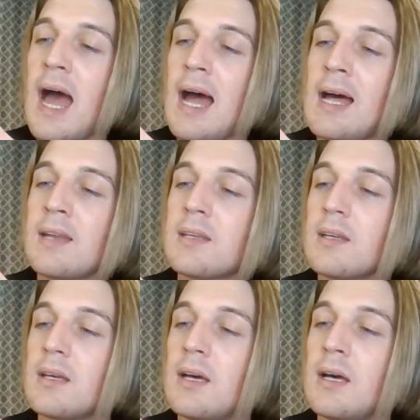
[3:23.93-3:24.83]
Add
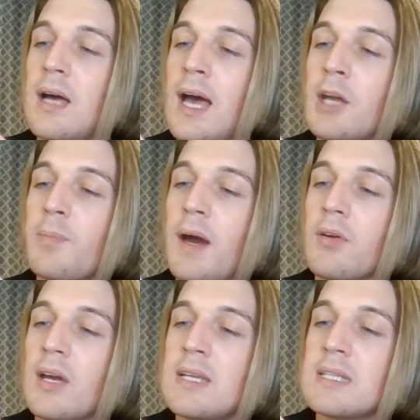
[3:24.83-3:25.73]

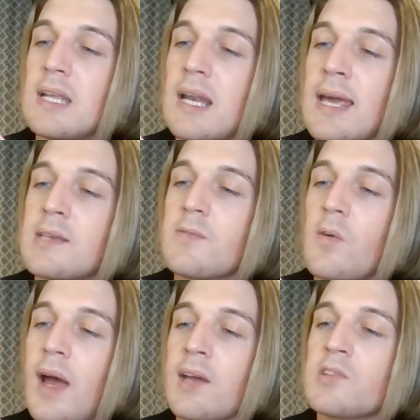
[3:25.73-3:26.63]
powder into the lengths
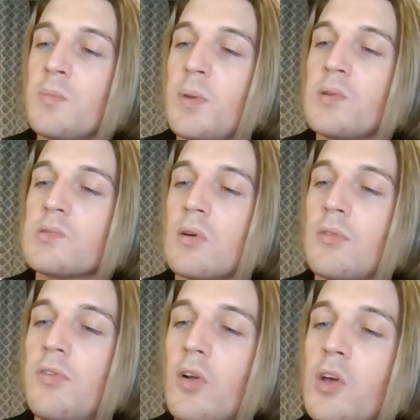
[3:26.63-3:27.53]
for extra boost
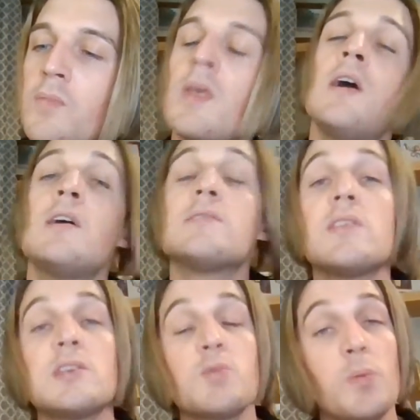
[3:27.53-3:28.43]
or volume.
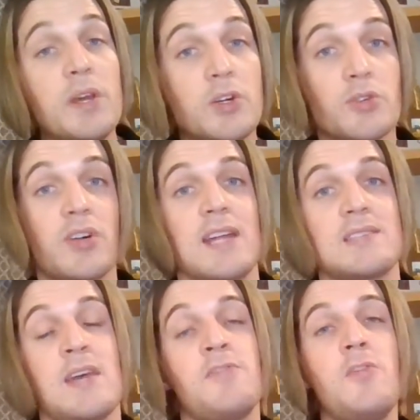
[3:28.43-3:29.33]
So this would be
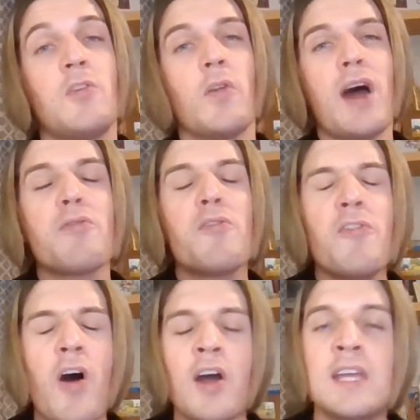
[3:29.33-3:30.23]
great if you've got that
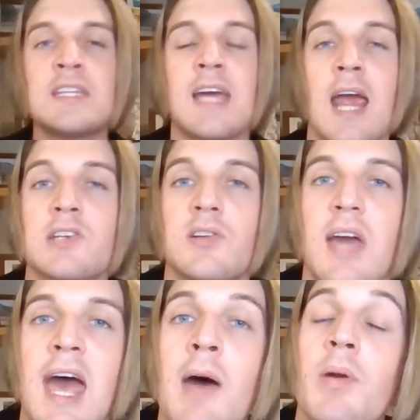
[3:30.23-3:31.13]
fine textured
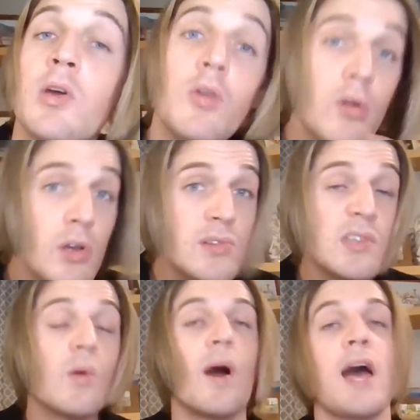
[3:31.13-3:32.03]
hair, but you're not
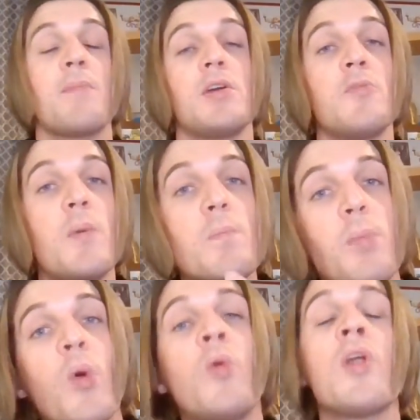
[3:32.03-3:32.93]
losing your hair, but
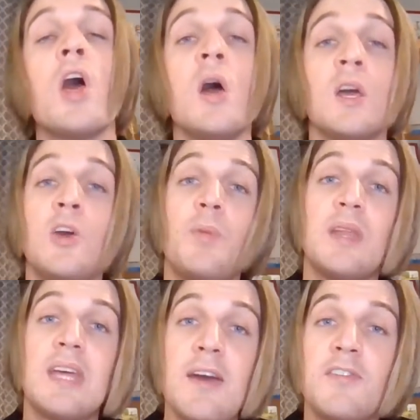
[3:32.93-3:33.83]
you've
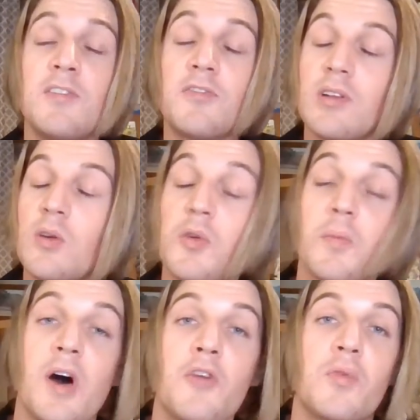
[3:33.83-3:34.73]
been gifted from the Lord
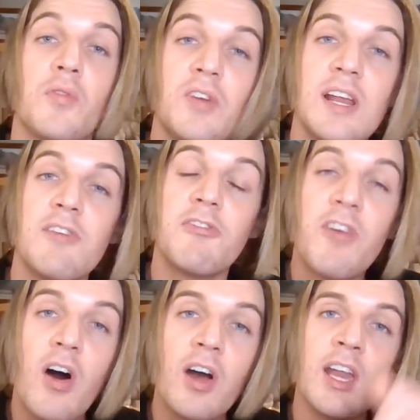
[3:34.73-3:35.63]
above with really
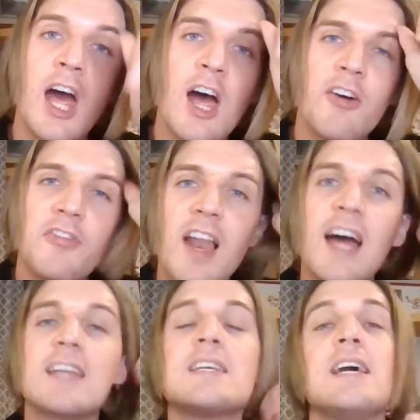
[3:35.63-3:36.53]
fine,
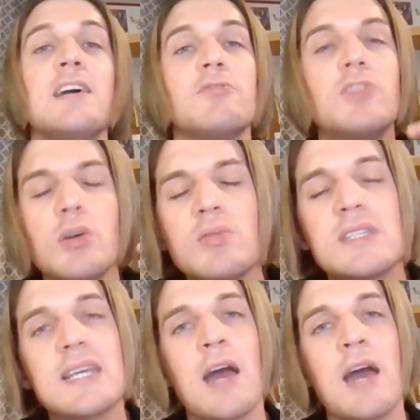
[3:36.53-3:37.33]
flat, real